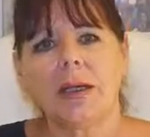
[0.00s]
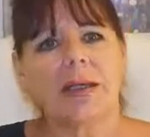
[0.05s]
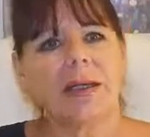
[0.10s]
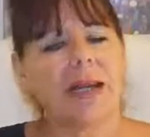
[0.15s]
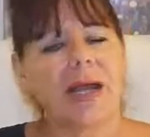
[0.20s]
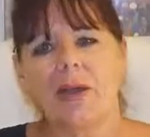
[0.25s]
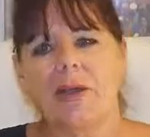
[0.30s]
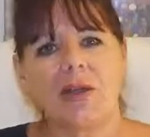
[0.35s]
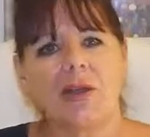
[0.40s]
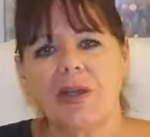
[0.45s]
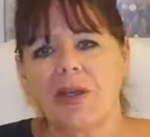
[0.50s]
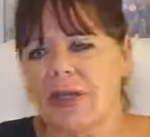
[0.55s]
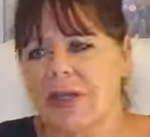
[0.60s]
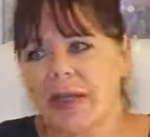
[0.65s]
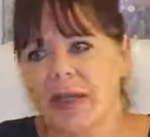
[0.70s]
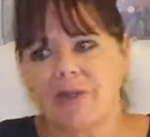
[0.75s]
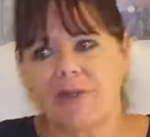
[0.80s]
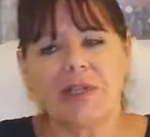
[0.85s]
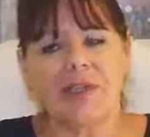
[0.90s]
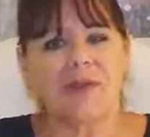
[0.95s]
And now you
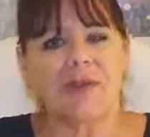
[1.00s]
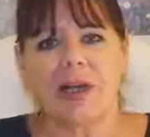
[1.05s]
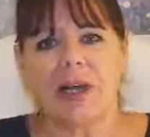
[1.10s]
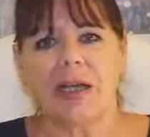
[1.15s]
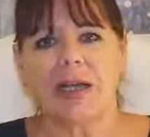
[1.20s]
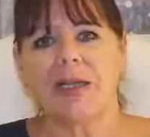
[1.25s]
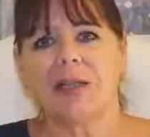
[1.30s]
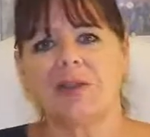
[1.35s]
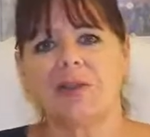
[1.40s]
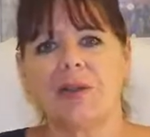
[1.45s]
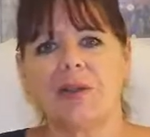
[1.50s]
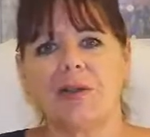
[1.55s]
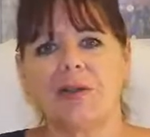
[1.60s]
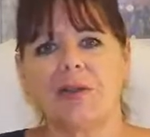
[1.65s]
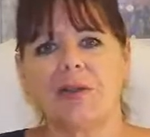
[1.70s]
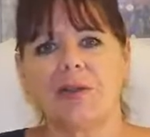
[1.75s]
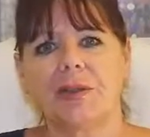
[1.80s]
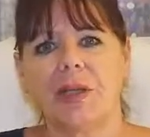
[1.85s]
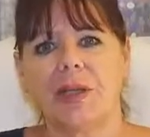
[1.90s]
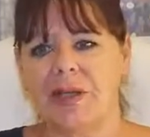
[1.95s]
can get rid of that
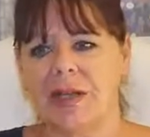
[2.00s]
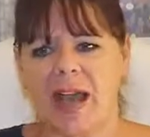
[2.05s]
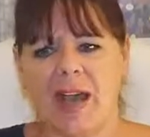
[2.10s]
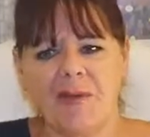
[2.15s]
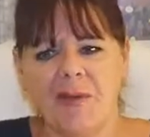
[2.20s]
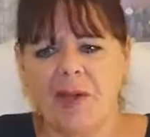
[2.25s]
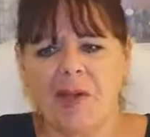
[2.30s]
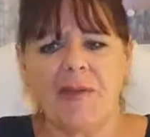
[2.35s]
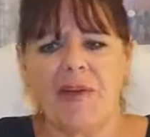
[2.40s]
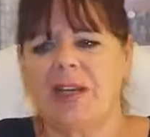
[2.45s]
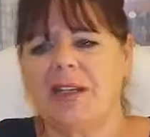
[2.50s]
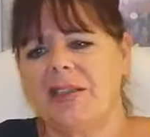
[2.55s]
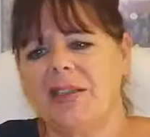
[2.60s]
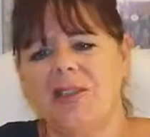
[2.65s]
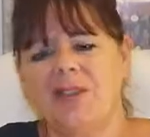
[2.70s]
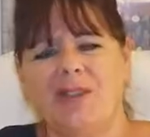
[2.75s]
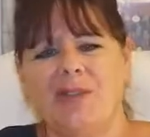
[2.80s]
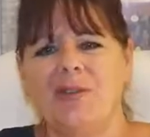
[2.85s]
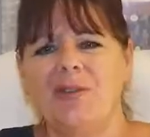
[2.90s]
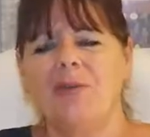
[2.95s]
excuse. And you haven't even
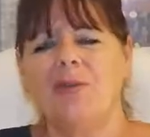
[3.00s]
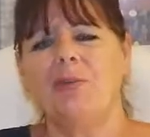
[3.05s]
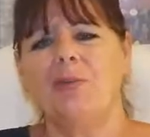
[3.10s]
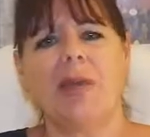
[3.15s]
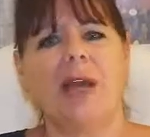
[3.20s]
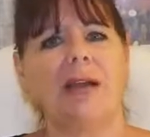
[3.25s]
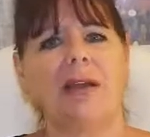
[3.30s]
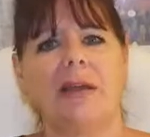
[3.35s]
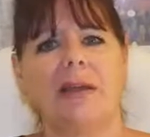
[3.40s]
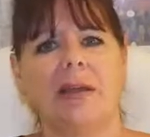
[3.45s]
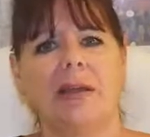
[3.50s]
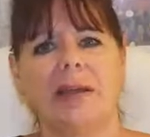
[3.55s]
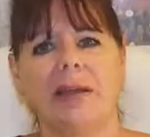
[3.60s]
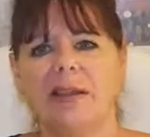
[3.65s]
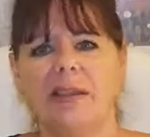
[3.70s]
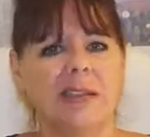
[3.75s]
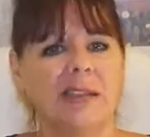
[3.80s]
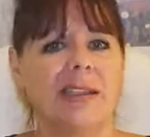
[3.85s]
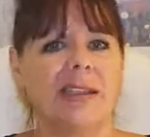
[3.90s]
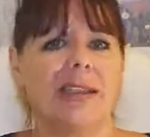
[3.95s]
had to do anything.
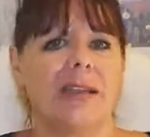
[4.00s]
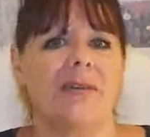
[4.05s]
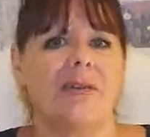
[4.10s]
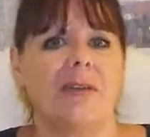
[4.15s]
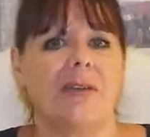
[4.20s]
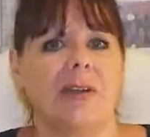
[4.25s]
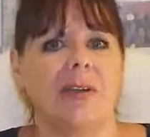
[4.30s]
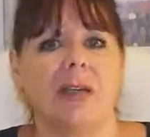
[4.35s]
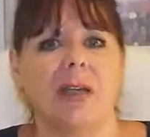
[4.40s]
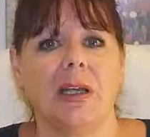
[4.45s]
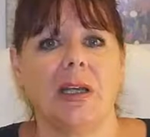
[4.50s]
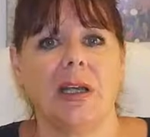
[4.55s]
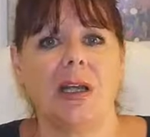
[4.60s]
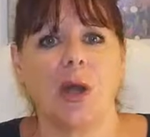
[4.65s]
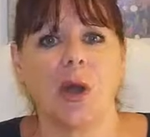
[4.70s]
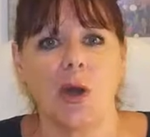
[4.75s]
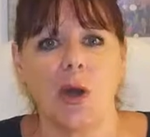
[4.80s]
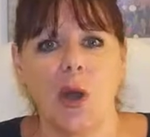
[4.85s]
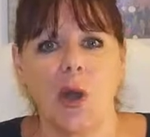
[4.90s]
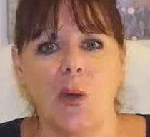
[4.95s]
He doesn't even
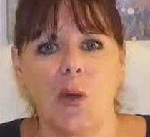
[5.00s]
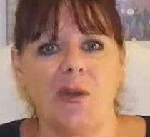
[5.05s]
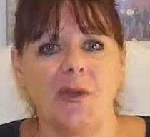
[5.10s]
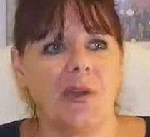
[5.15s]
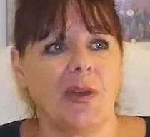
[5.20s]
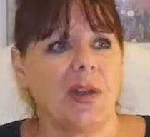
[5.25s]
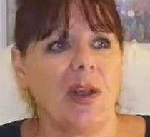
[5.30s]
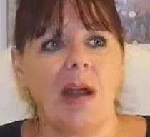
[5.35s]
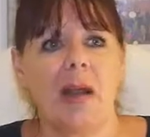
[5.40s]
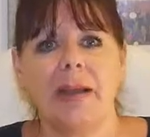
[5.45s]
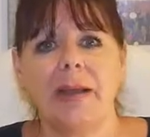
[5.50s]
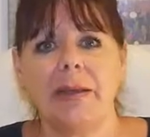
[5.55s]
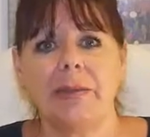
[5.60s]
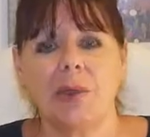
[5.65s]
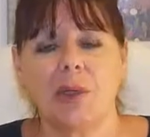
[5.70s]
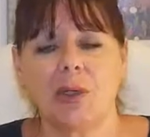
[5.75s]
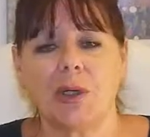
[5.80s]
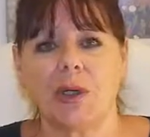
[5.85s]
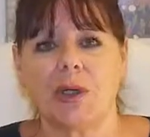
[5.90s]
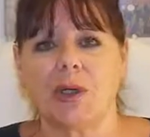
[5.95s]
know if you like
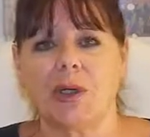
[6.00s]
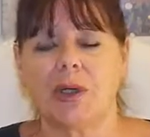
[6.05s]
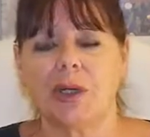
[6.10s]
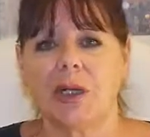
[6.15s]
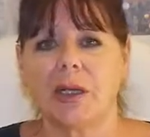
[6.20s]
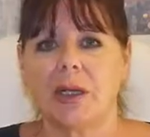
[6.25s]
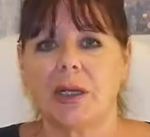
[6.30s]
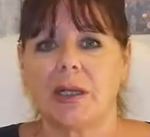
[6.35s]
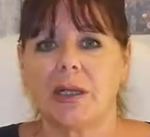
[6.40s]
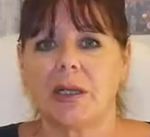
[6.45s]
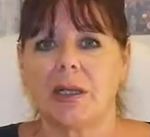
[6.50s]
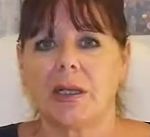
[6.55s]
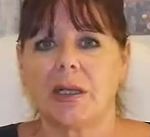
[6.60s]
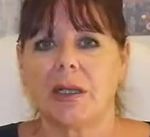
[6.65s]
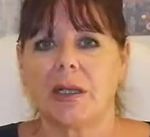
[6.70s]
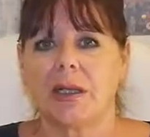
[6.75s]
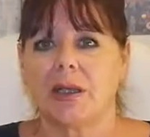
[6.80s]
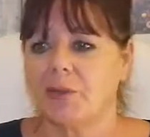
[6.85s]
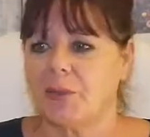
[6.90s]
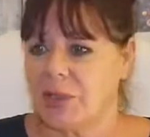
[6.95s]
him or not
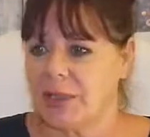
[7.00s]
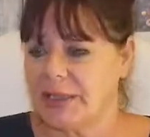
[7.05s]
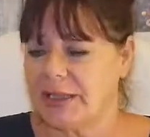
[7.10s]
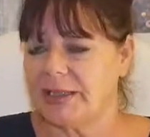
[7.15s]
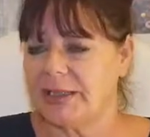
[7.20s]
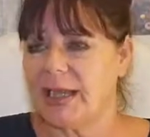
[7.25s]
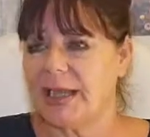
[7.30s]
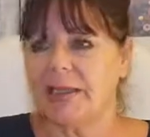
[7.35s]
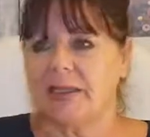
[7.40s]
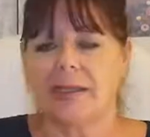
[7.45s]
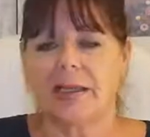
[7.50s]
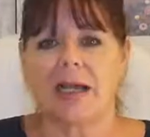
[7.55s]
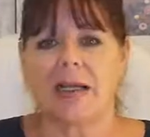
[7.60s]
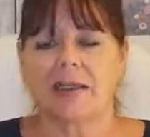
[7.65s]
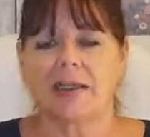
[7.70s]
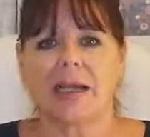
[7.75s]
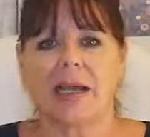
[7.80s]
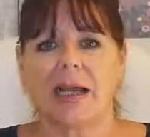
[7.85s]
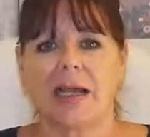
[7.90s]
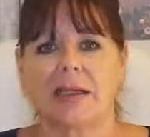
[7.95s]
when you send
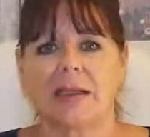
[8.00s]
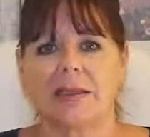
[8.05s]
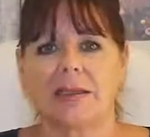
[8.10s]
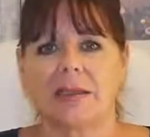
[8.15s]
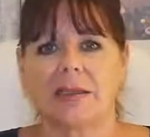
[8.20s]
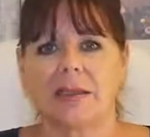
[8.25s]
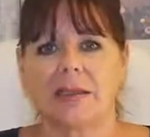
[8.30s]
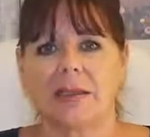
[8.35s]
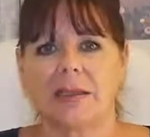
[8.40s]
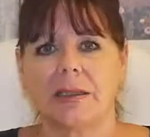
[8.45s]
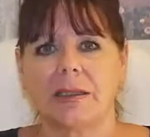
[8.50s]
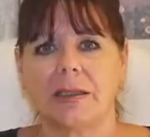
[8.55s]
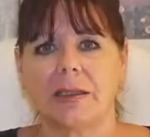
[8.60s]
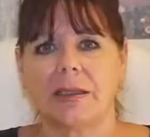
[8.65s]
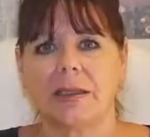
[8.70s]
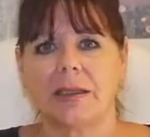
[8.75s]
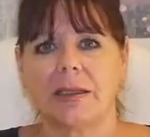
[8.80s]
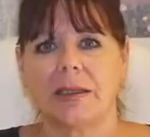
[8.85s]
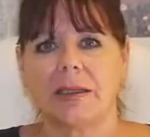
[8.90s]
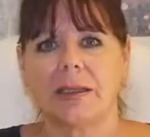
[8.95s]
that text.
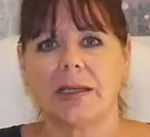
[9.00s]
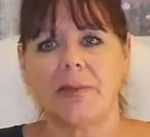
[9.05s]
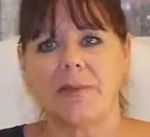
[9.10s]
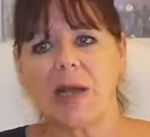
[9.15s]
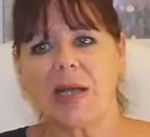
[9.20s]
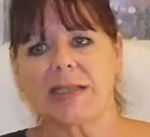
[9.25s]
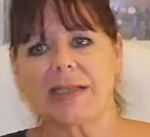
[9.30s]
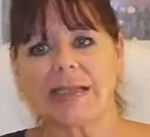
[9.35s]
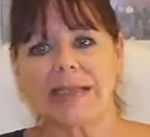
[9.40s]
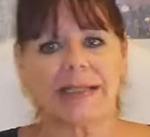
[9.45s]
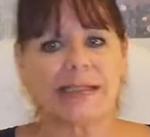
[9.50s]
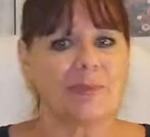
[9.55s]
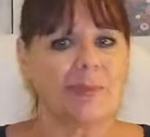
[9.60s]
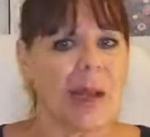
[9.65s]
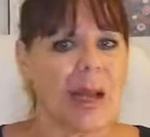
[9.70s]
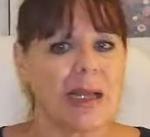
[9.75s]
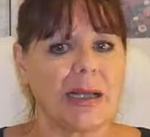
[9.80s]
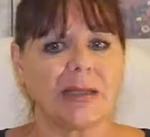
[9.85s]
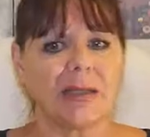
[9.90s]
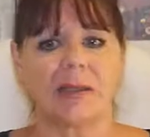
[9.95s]
He might
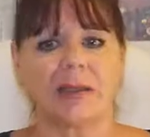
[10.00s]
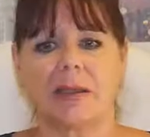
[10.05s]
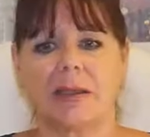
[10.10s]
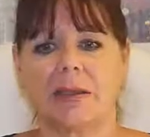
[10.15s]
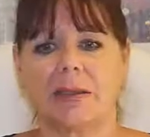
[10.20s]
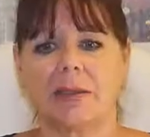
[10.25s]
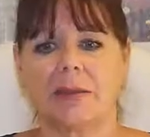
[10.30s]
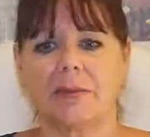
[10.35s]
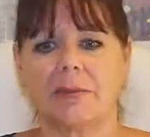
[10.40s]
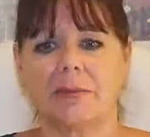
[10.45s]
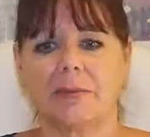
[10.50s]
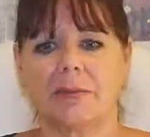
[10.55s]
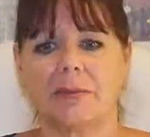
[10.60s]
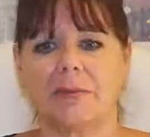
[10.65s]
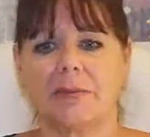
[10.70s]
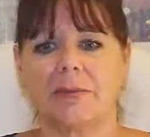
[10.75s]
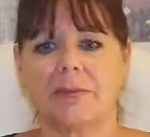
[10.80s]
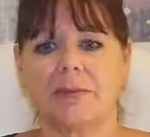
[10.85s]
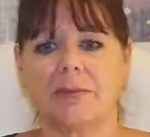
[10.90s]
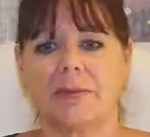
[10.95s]
suspect that
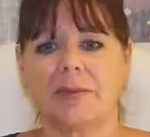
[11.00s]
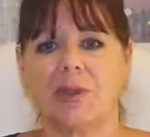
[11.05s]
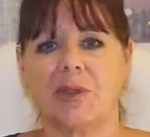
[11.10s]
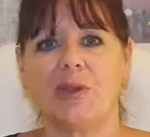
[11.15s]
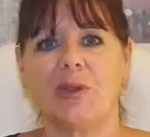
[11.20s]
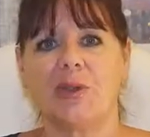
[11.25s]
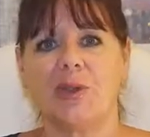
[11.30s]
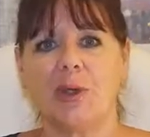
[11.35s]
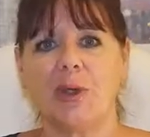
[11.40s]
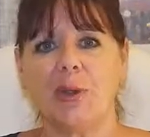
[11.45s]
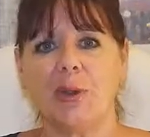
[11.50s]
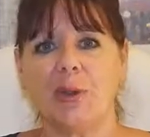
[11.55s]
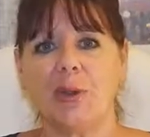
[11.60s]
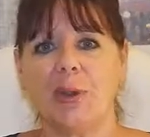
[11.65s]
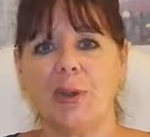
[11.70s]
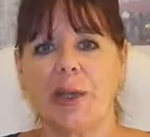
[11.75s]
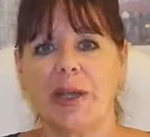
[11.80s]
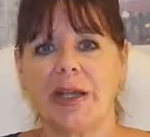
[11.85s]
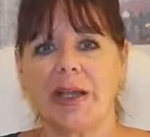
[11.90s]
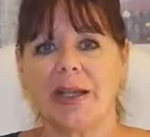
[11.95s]
you
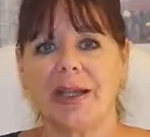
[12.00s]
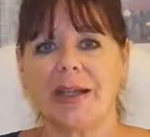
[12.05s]
do,